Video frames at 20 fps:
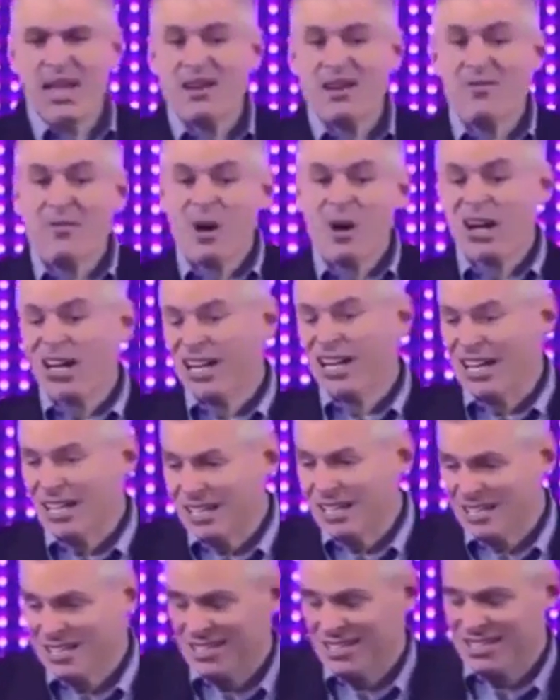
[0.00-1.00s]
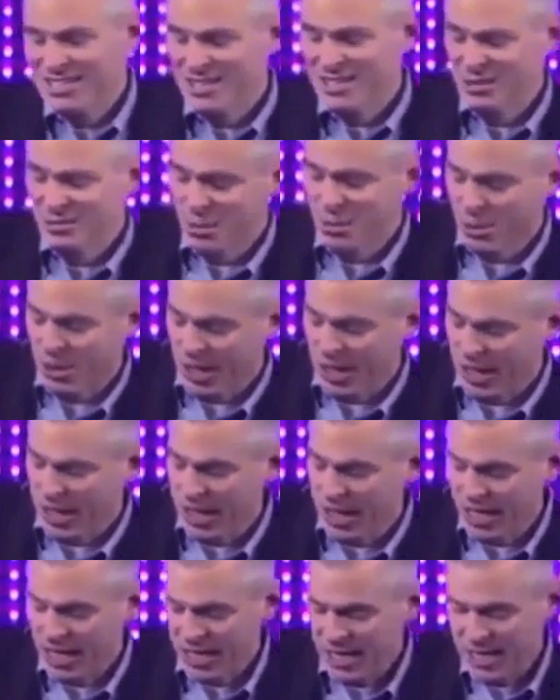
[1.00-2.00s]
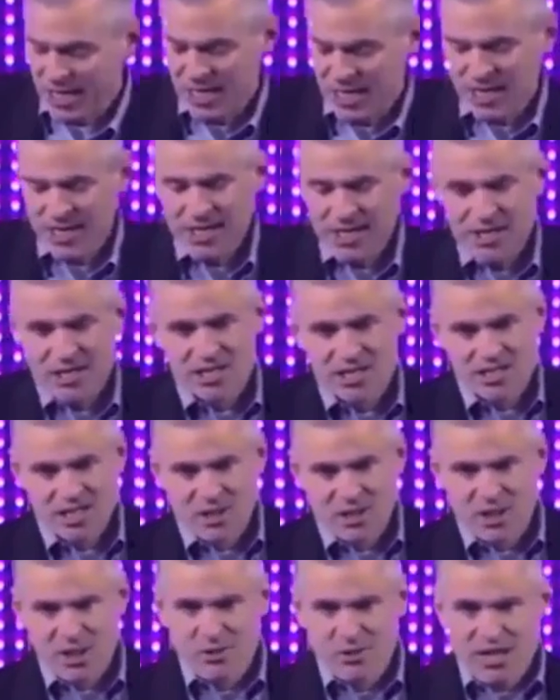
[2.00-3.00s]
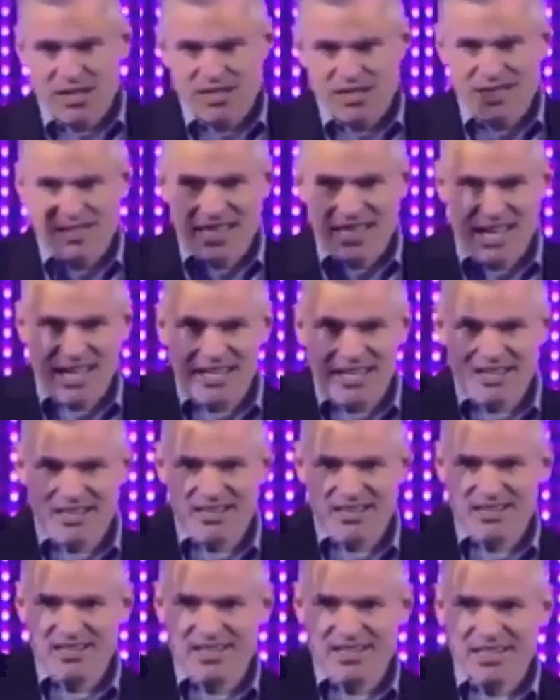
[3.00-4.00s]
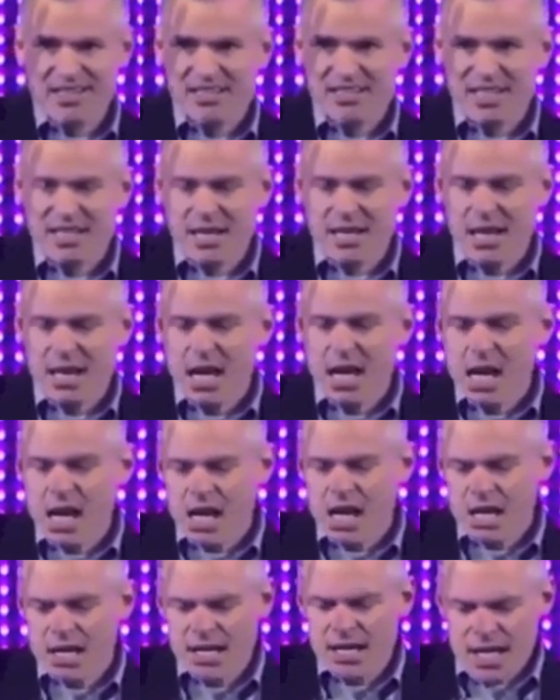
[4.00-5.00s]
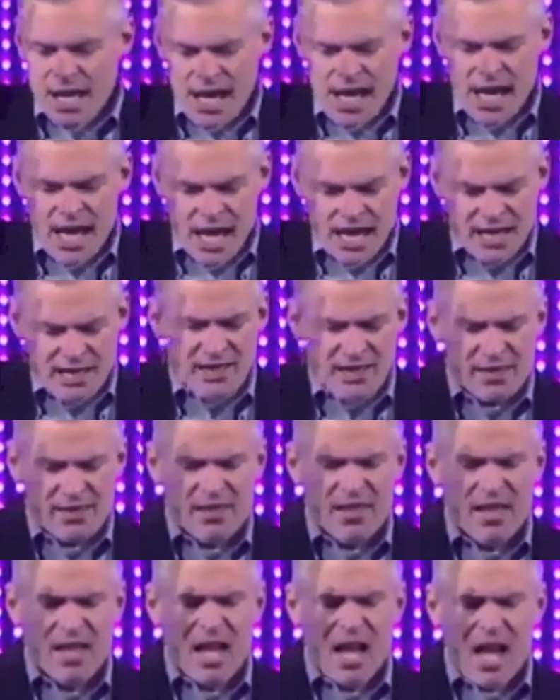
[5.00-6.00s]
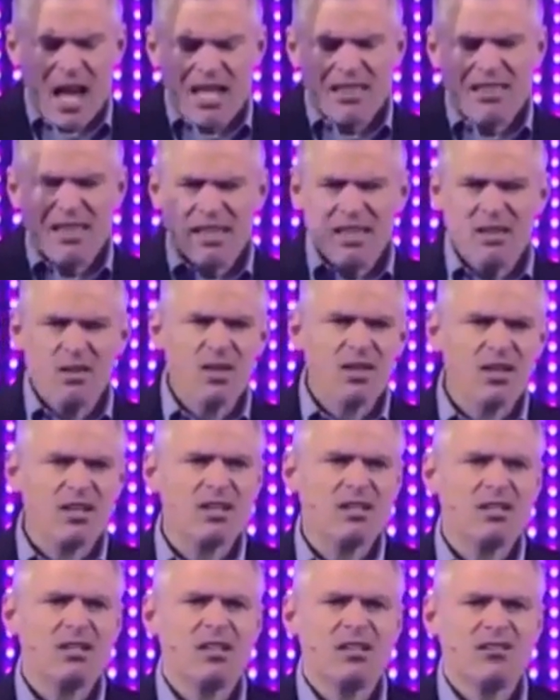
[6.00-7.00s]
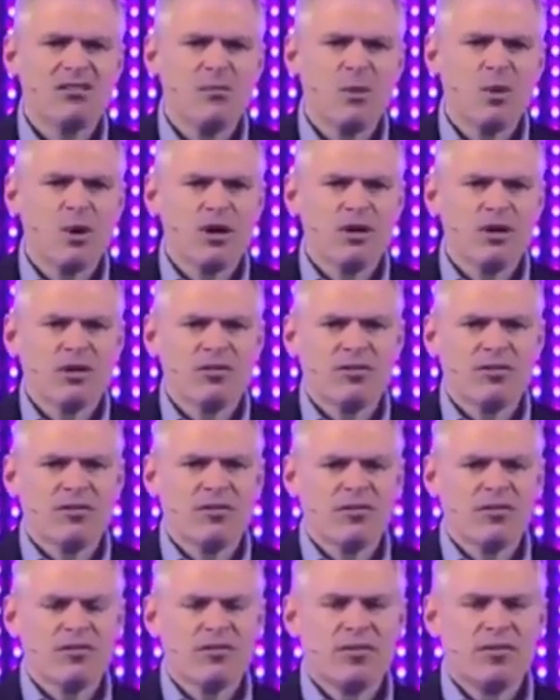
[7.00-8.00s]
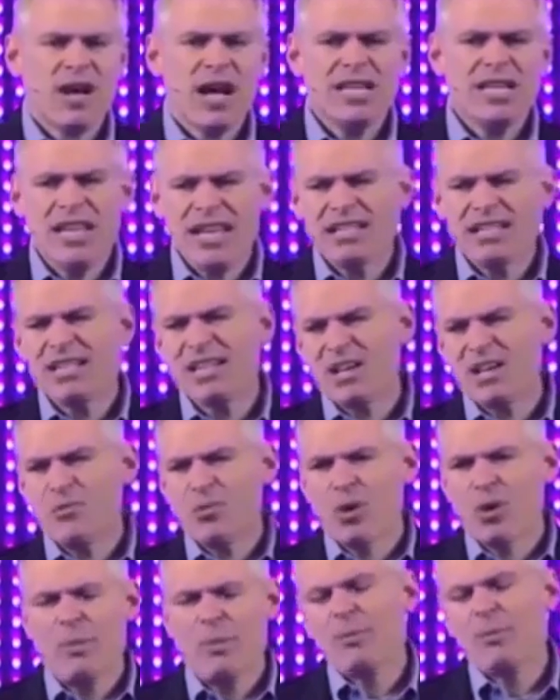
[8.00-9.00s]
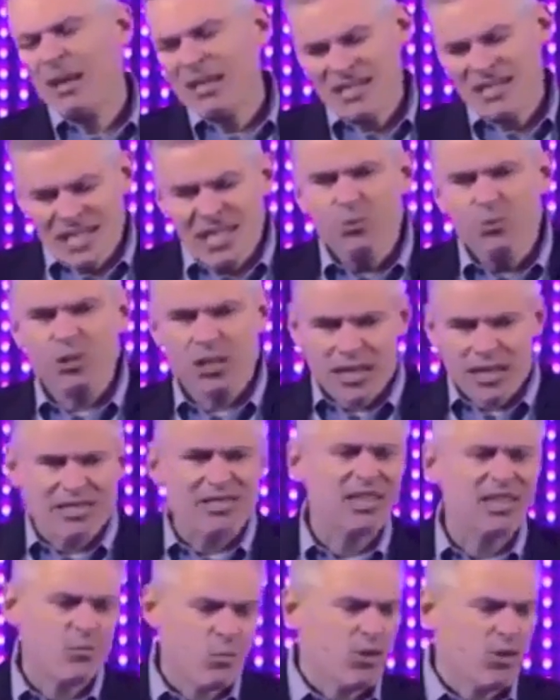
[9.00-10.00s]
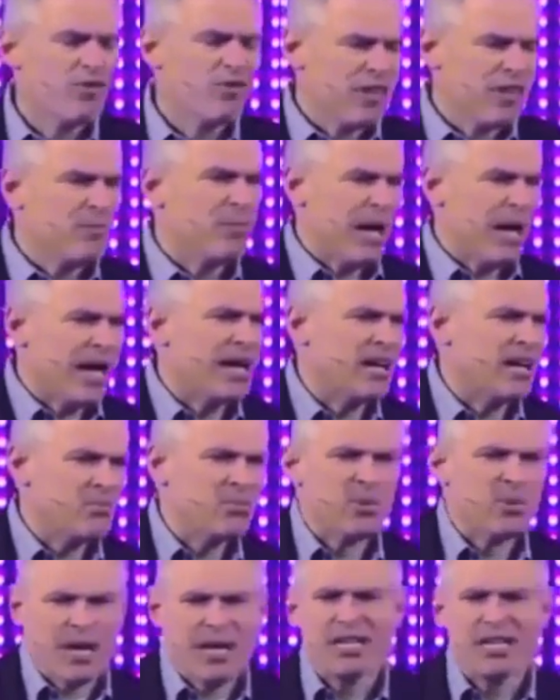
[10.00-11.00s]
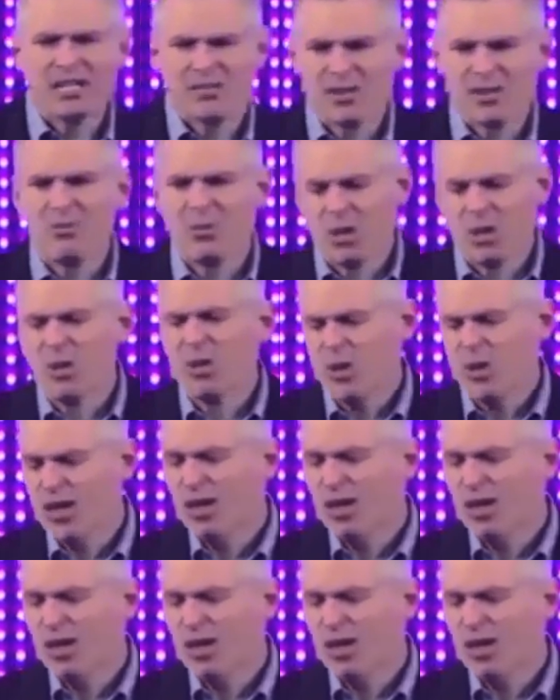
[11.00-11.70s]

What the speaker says: So the head of marketing, poor guy, slowly raised his hand, said, yeah, I think you could give more. I'd like to get more. I mean, my team would like to get more feedback and praise from